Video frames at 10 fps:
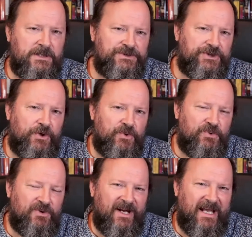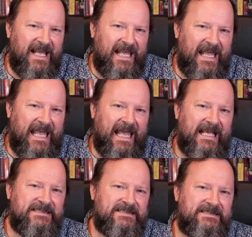So
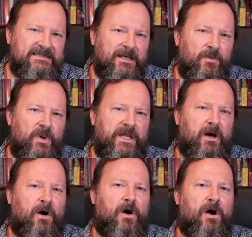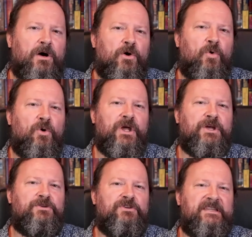as we are going
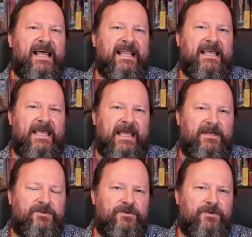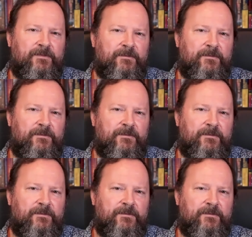to delegate